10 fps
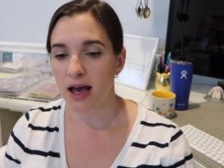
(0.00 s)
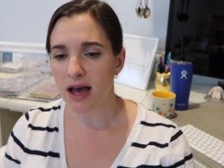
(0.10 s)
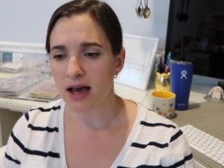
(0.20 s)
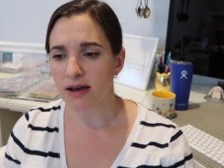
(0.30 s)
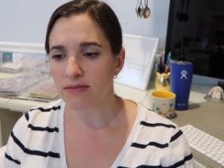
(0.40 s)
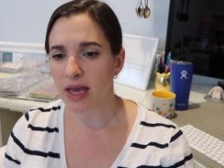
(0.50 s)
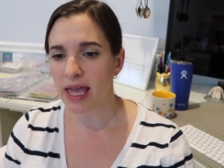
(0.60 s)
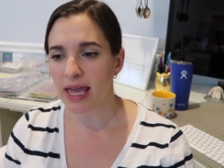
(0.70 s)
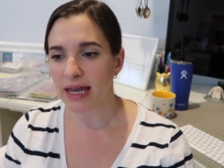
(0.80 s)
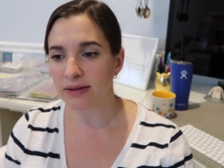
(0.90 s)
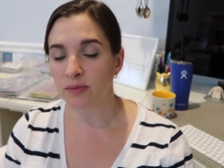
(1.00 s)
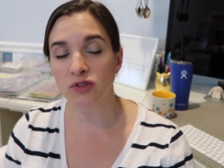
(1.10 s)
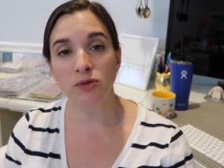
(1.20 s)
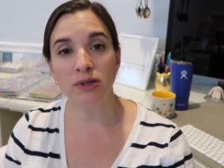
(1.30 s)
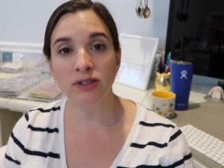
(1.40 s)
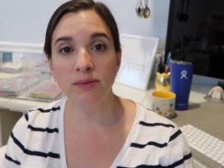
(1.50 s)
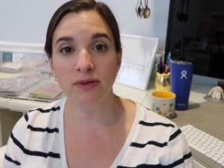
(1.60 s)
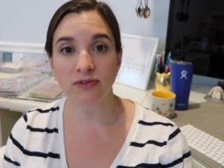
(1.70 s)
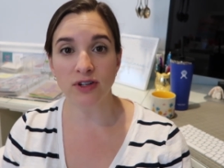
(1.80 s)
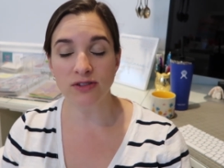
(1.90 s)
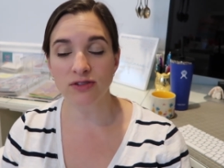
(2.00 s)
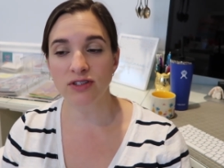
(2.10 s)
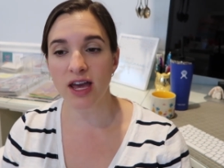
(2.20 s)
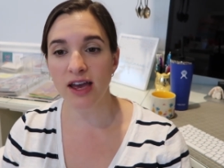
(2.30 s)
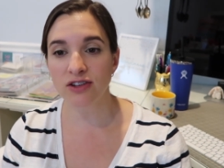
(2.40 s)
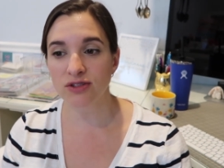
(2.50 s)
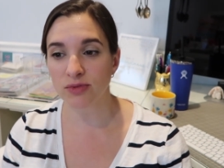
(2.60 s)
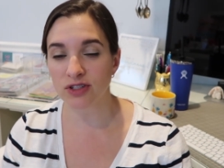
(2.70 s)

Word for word: Um, and to build up a freezer stash,